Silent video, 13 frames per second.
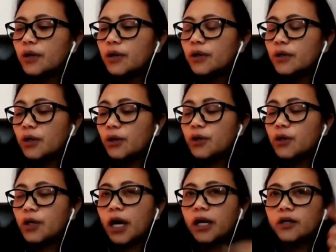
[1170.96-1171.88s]
you
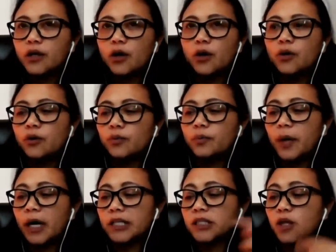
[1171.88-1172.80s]
can go,
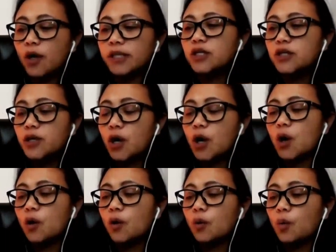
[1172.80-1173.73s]
as long as you
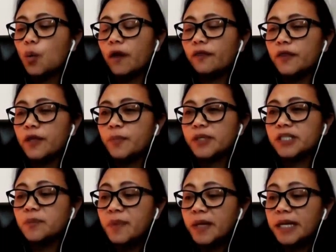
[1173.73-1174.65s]
know what the
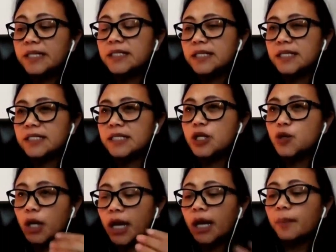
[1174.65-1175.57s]
possibility is, then you
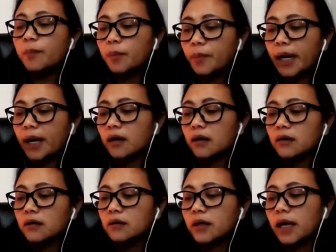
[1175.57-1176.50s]
can prepare.
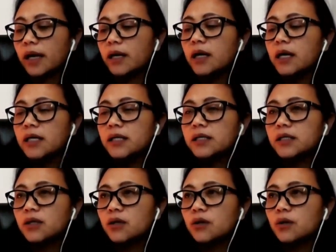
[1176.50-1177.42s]
Okay,
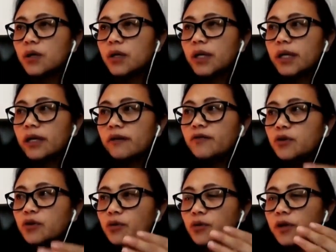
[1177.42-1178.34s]
so if
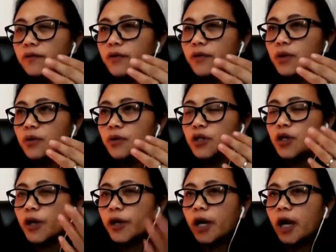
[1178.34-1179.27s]
you
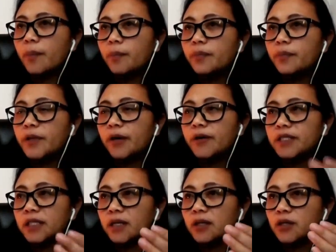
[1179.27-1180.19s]
turn up, there is
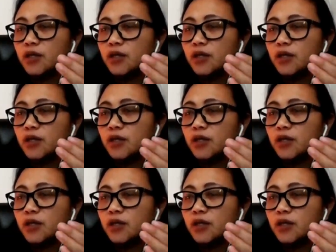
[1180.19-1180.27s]
a